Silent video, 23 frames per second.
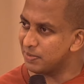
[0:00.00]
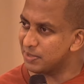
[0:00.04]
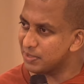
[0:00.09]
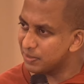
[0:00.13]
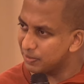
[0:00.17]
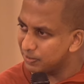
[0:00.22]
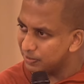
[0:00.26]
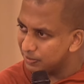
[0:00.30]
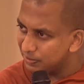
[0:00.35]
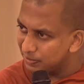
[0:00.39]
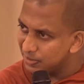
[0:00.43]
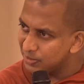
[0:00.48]

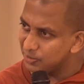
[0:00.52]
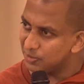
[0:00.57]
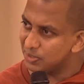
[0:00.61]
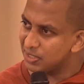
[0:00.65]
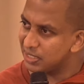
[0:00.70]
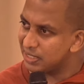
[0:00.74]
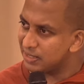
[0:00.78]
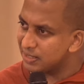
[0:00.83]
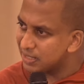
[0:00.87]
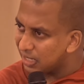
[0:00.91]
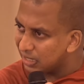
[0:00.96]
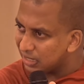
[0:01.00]
So you
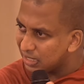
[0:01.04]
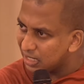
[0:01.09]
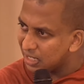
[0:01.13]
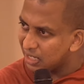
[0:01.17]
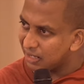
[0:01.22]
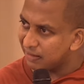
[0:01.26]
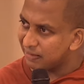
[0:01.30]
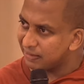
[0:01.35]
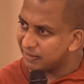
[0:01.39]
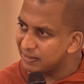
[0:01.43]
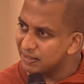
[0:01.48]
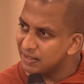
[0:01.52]
see
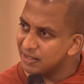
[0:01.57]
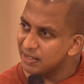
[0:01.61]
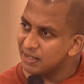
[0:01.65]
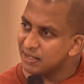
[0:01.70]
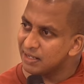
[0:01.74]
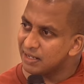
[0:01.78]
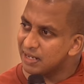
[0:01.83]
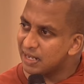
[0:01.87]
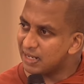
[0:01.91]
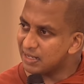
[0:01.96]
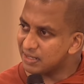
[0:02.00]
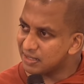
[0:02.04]
Sankhara
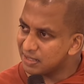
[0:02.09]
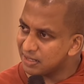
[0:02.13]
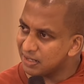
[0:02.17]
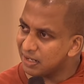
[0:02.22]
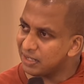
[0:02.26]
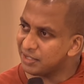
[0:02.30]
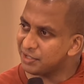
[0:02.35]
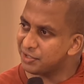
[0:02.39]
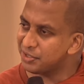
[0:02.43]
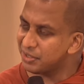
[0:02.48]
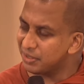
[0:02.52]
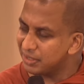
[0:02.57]
as
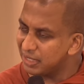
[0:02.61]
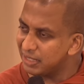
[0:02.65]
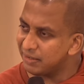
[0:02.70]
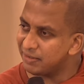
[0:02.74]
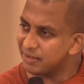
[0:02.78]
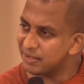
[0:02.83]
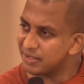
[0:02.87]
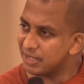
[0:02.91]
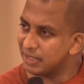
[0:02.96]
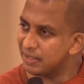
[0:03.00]
such. Interesting.